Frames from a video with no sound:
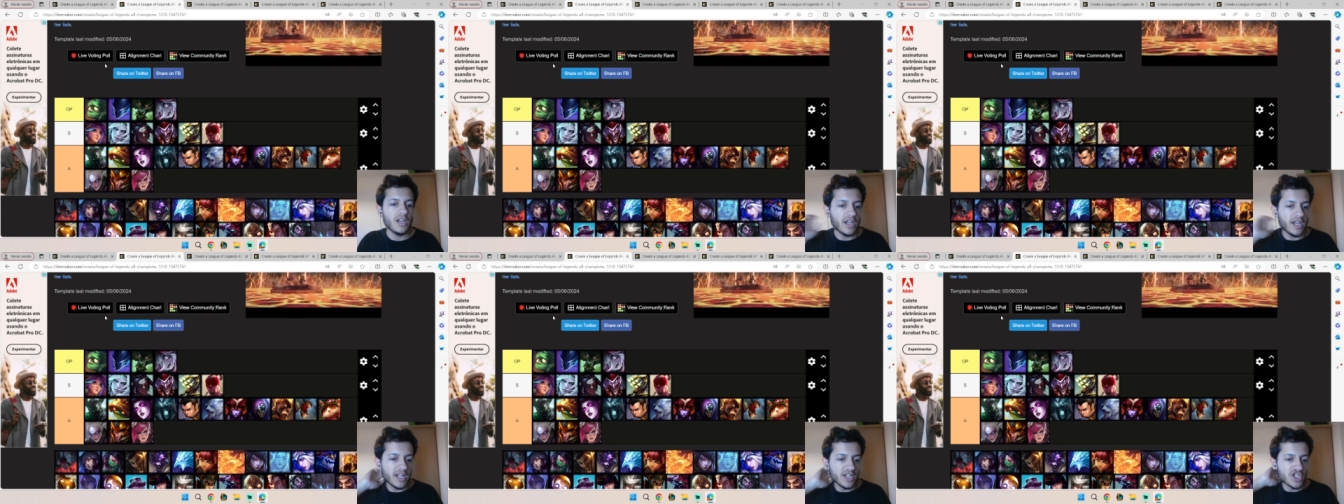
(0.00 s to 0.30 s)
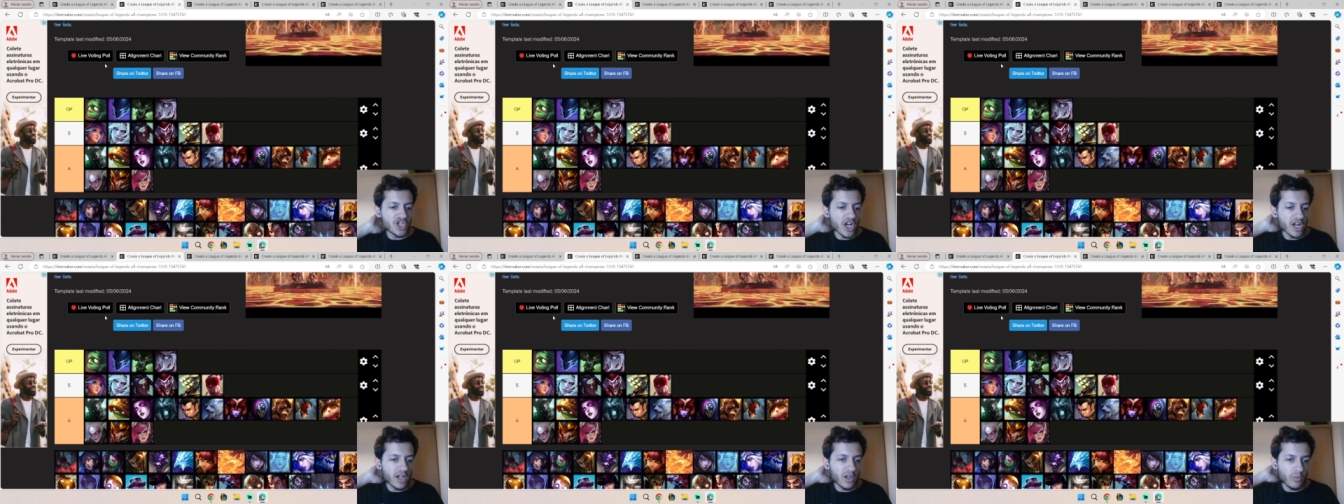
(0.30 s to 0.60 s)
In
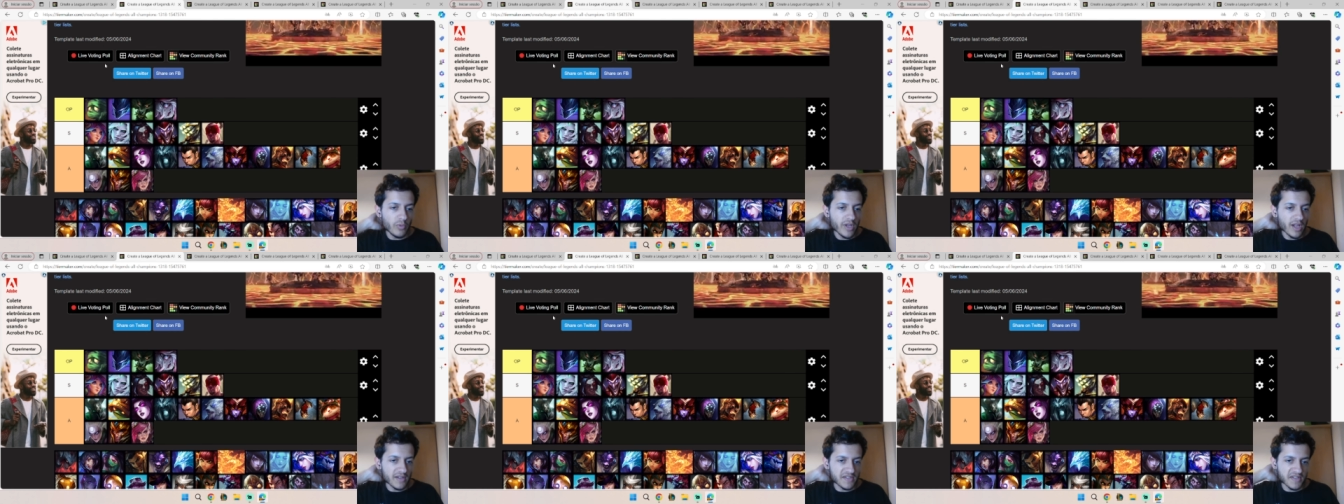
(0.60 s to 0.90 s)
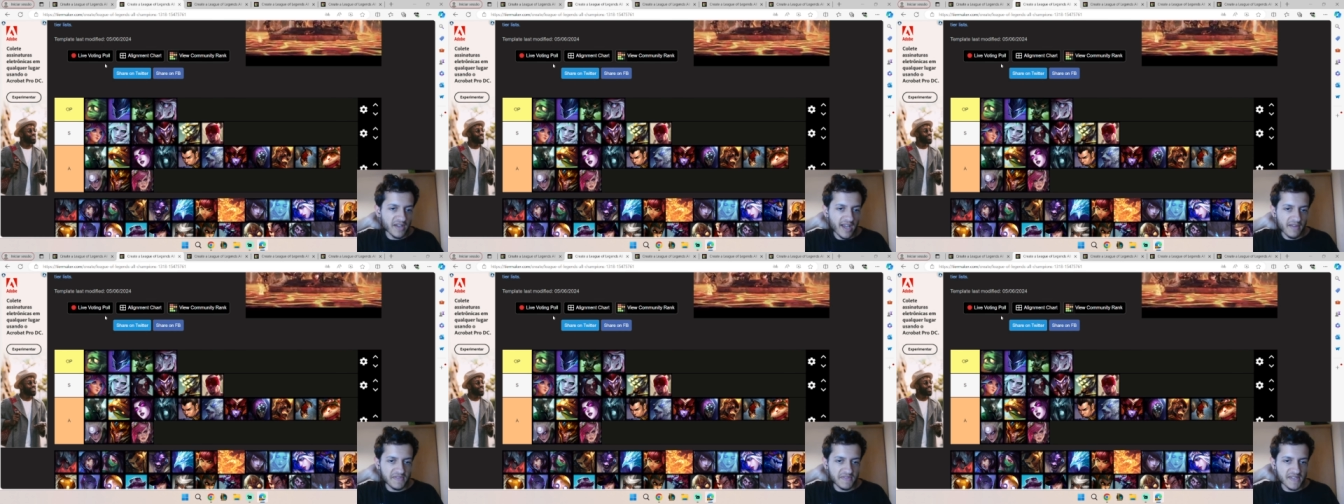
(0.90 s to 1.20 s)
jungle, we
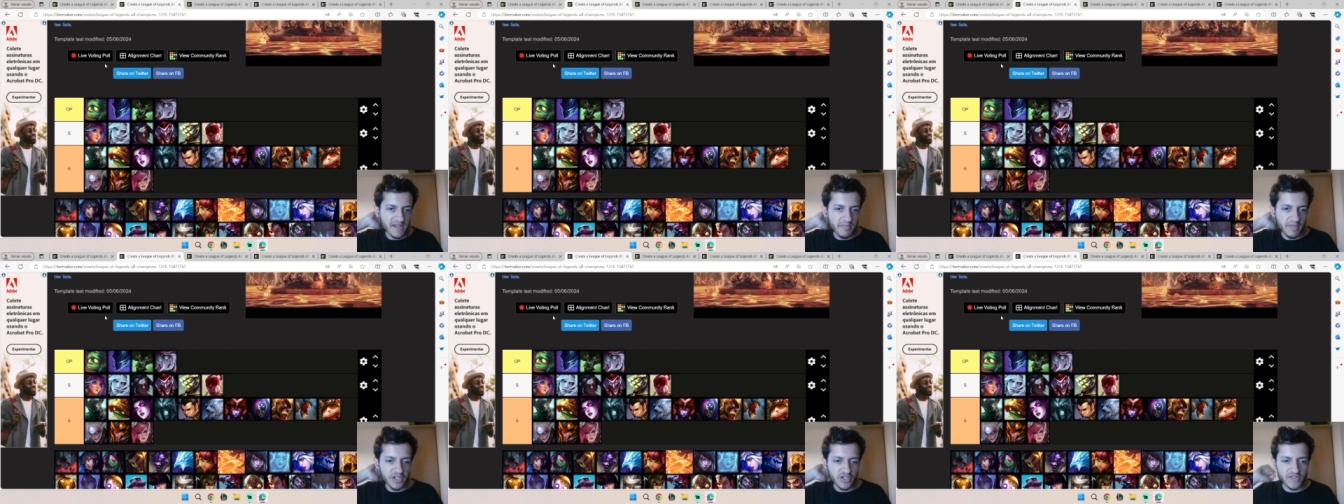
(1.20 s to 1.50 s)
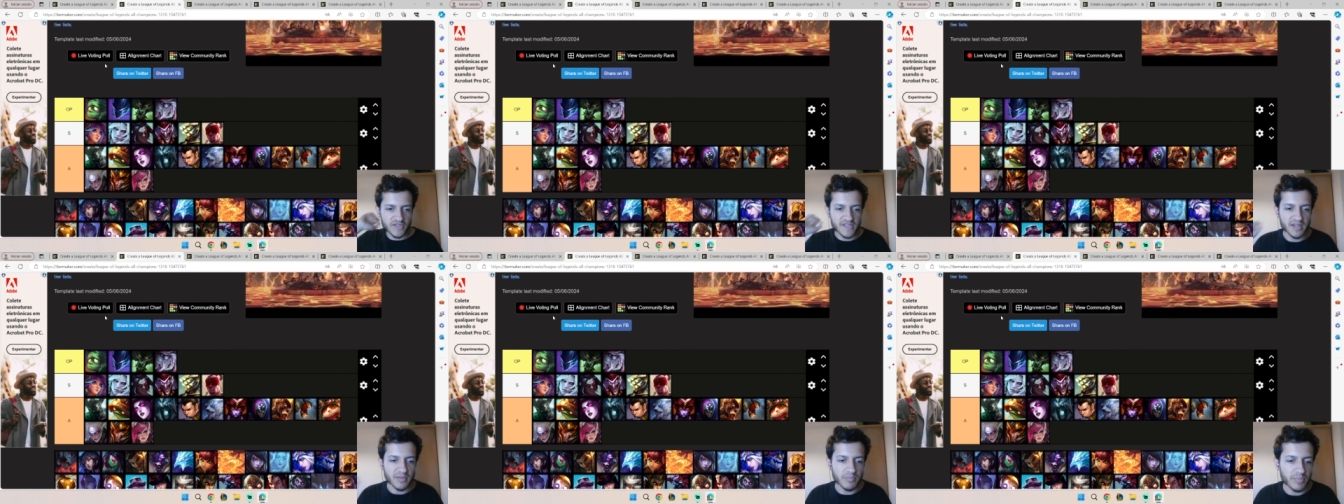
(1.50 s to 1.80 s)
also have some
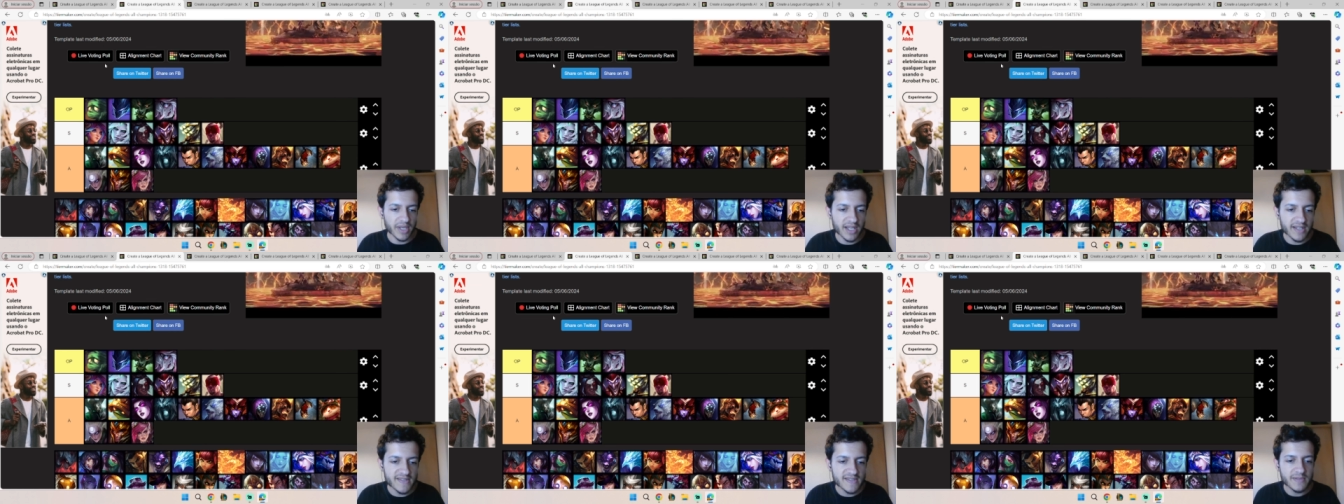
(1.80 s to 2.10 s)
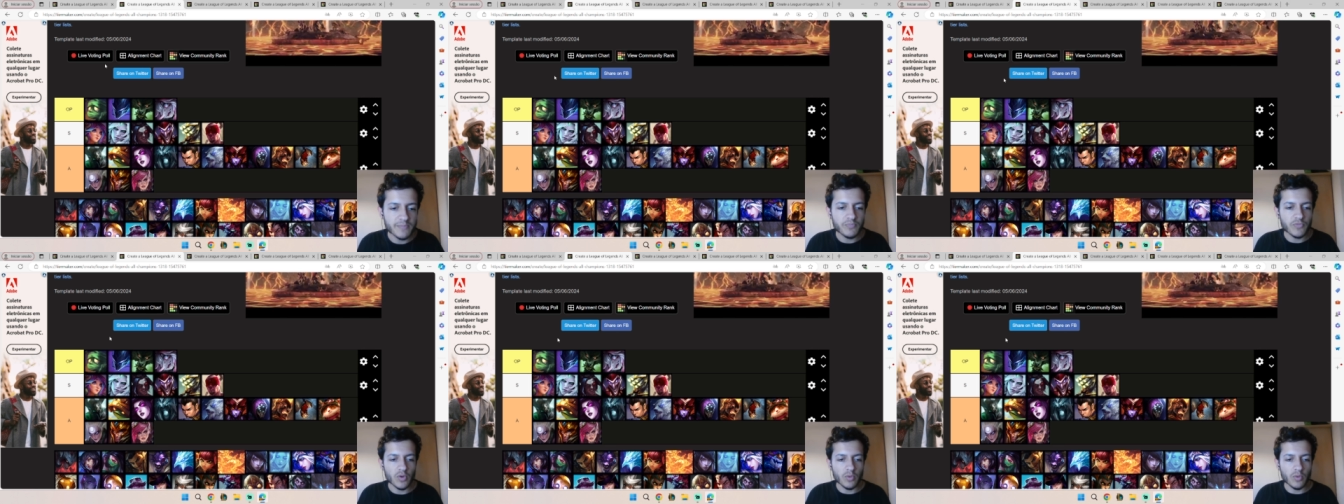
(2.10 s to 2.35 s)
interesting picks.